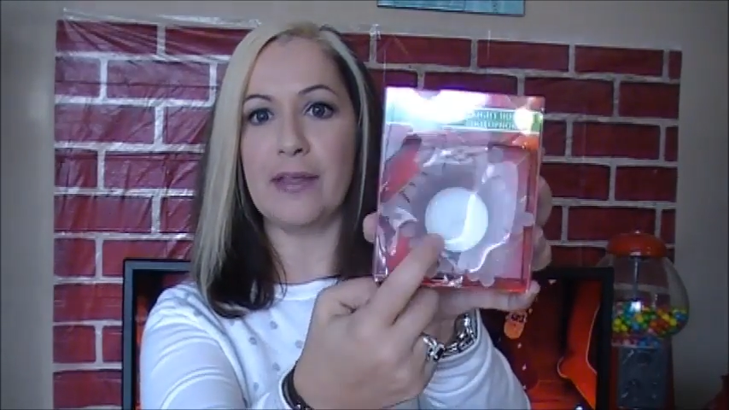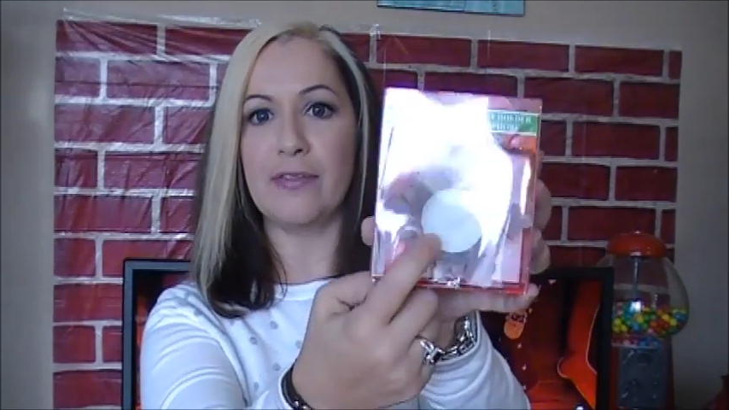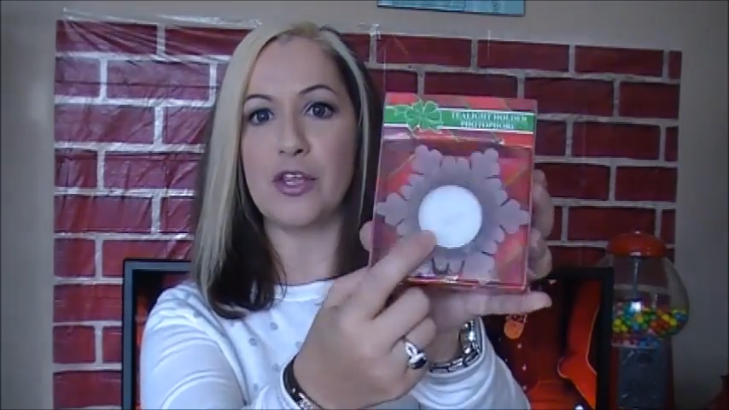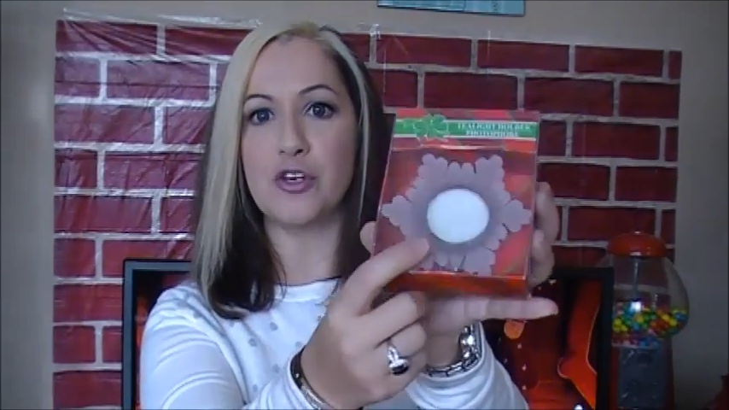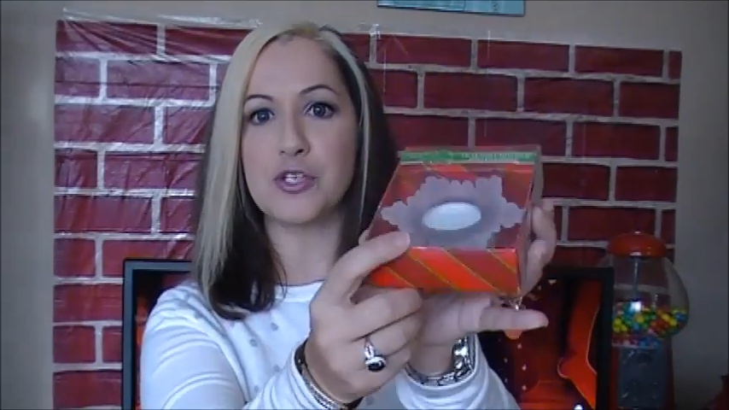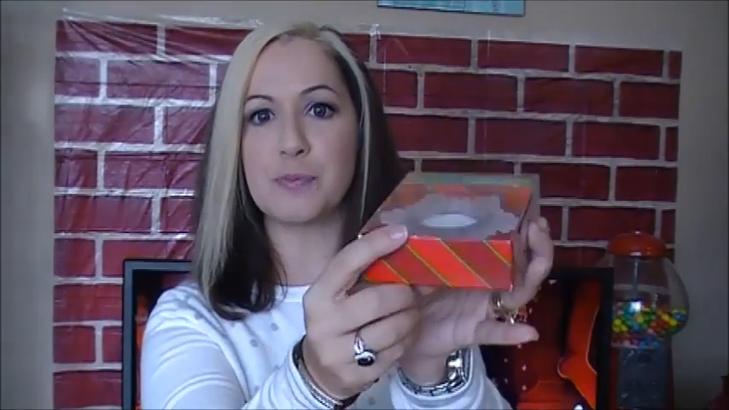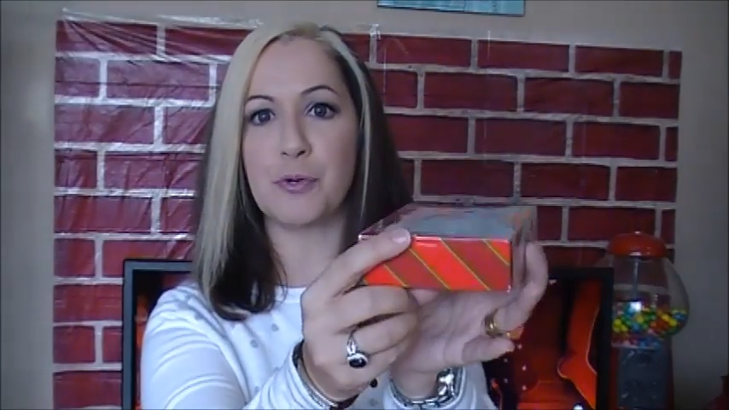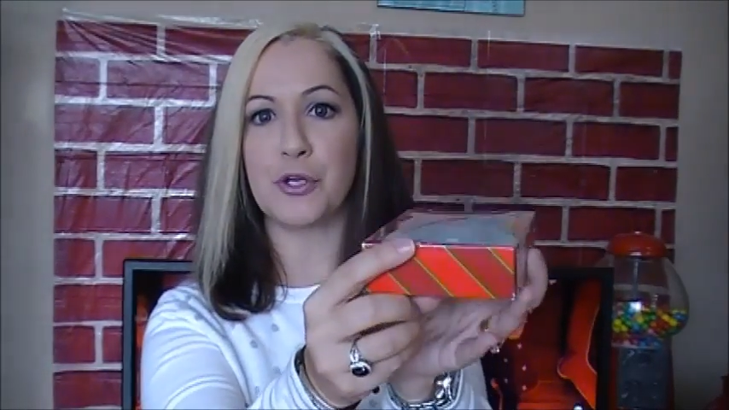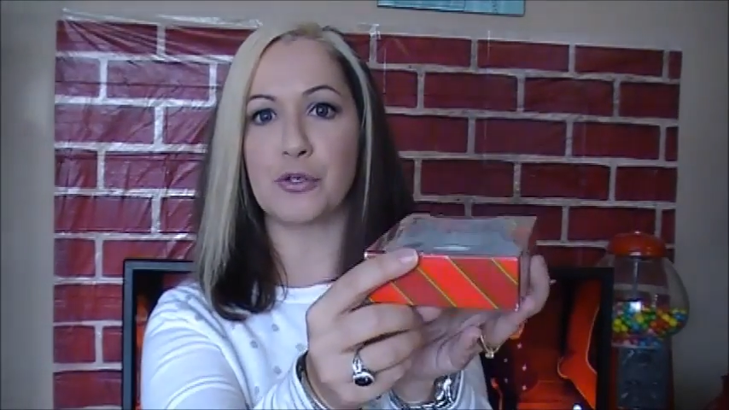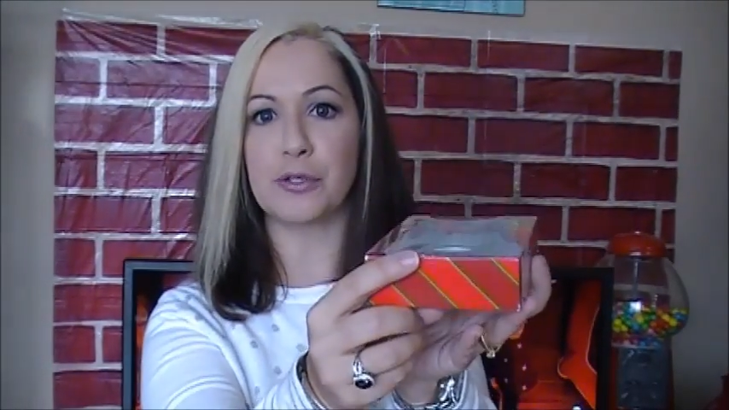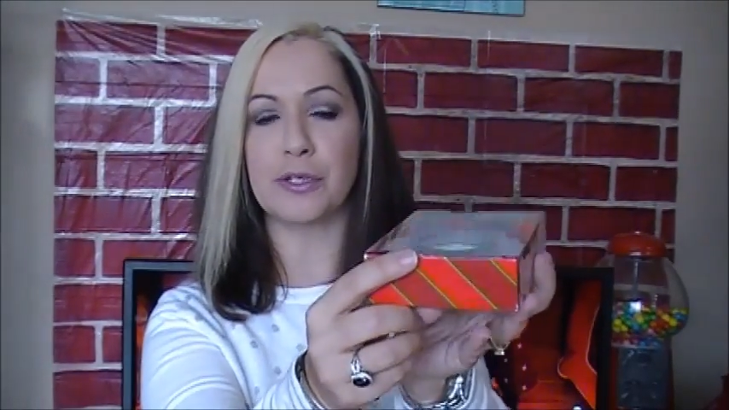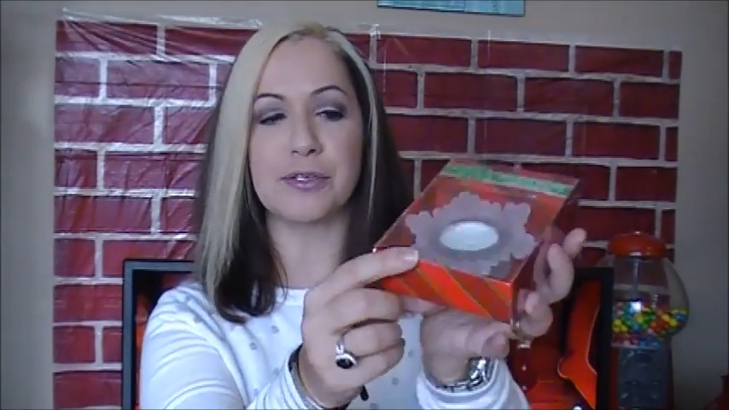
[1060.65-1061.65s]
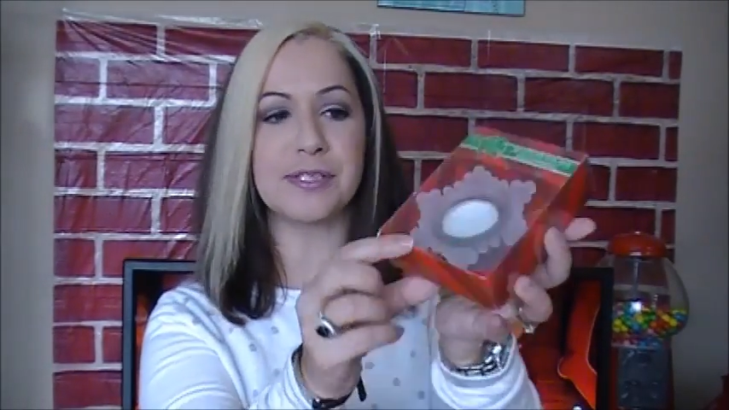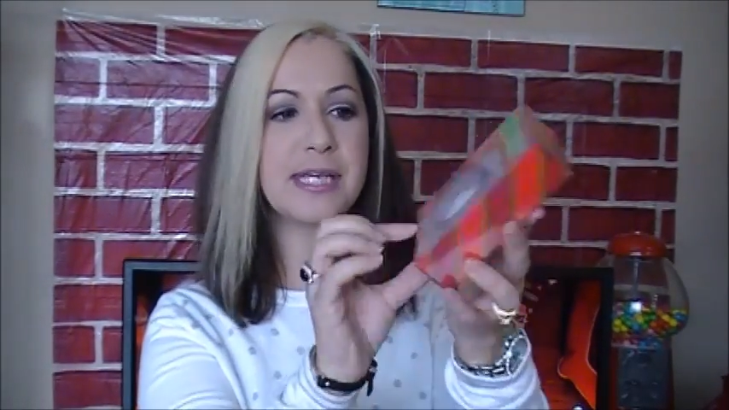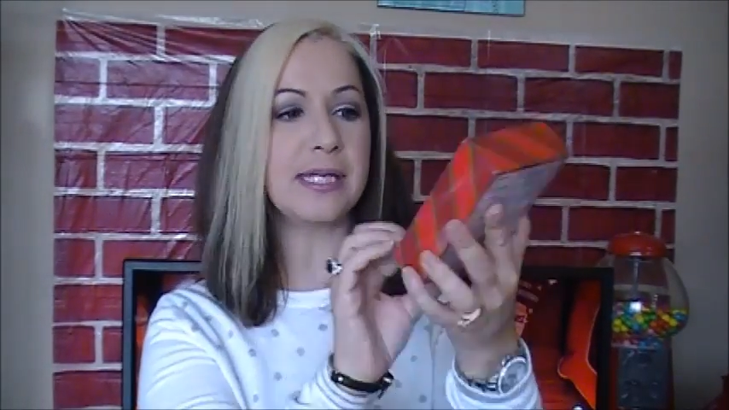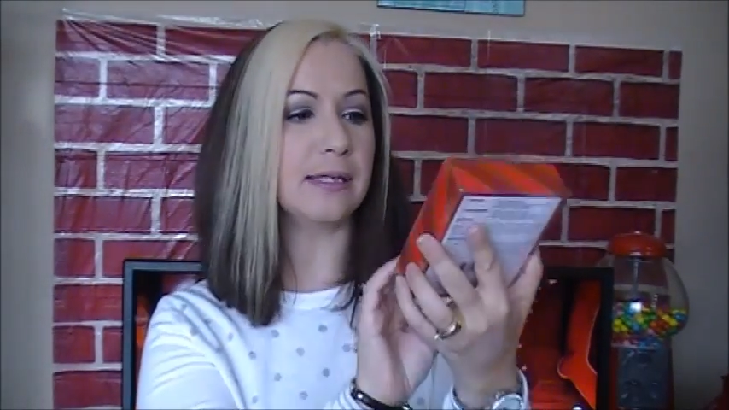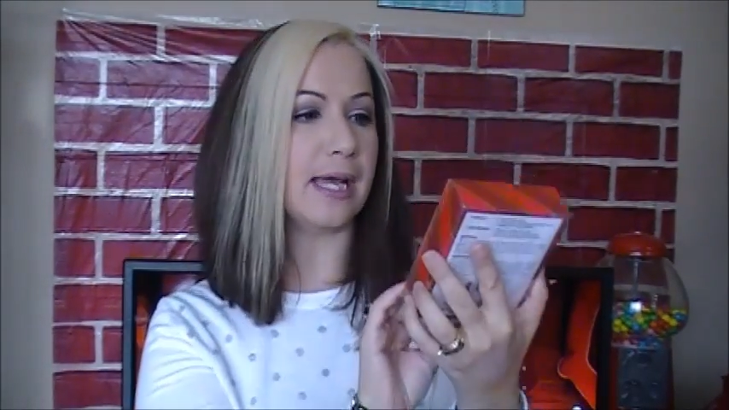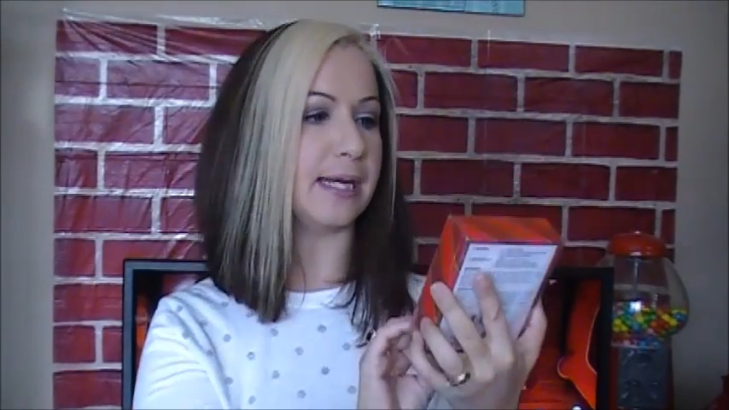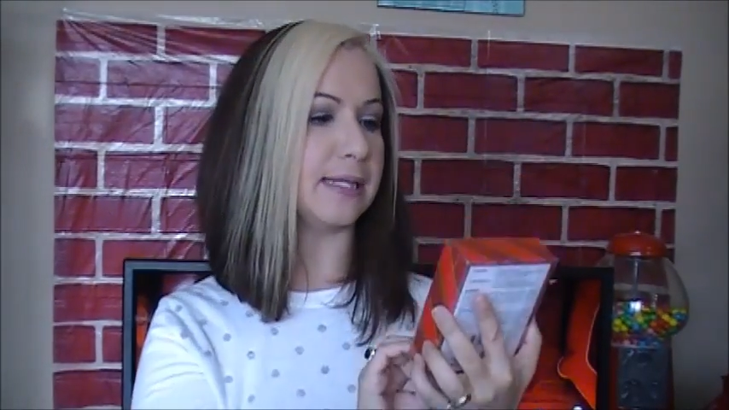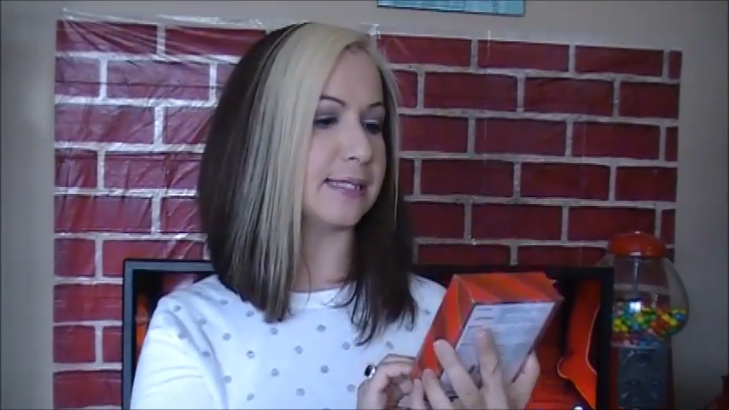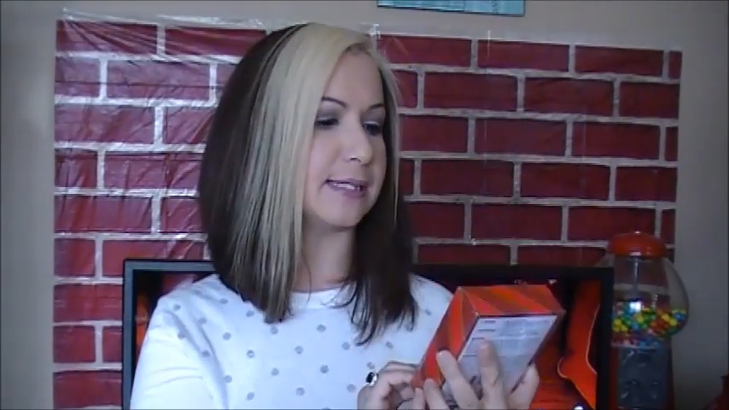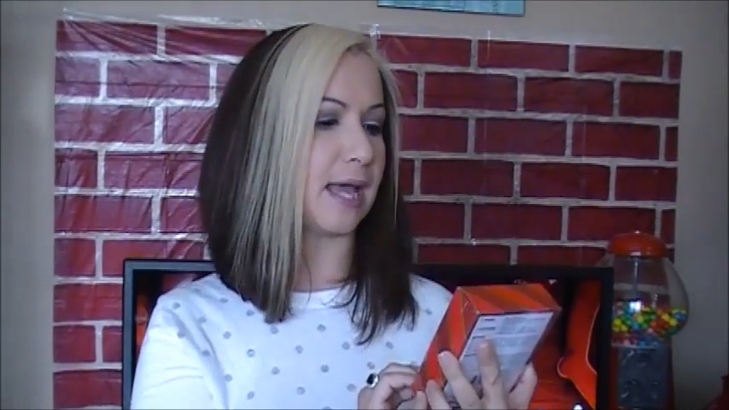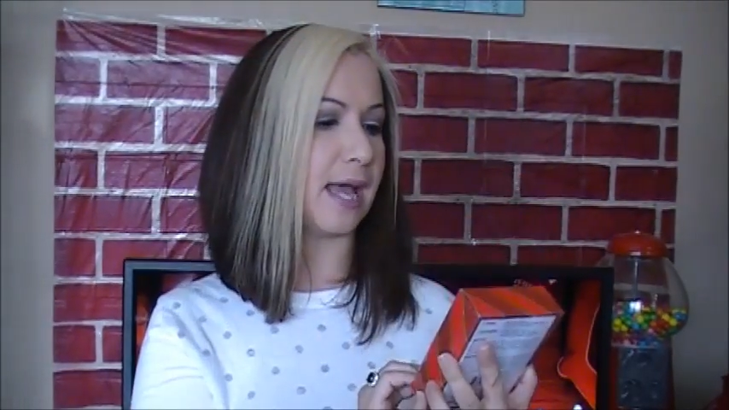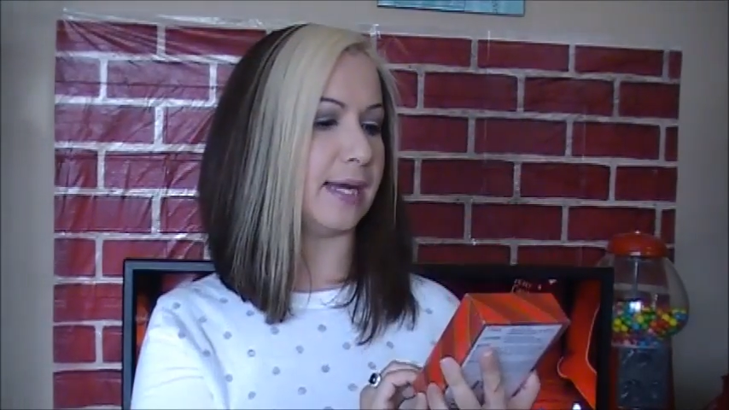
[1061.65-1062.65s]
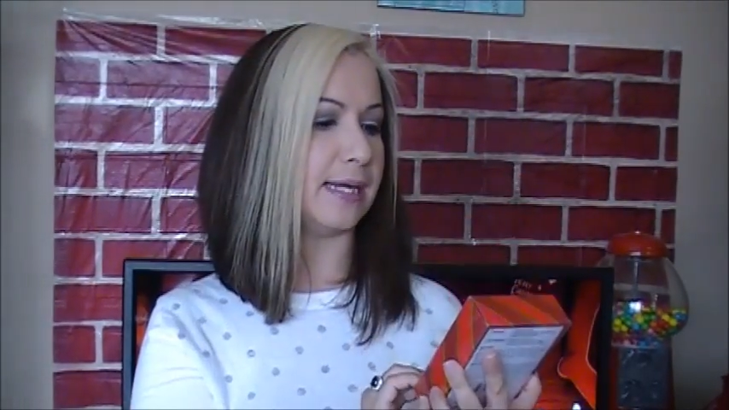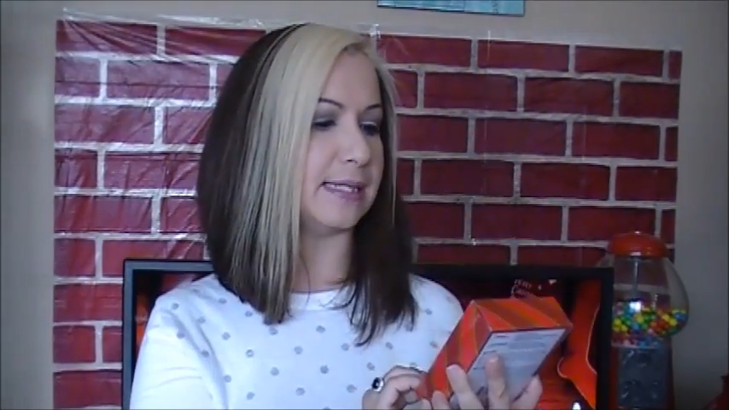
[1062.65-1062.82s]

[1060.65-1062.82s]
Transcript: and then you just put your little tea light inside.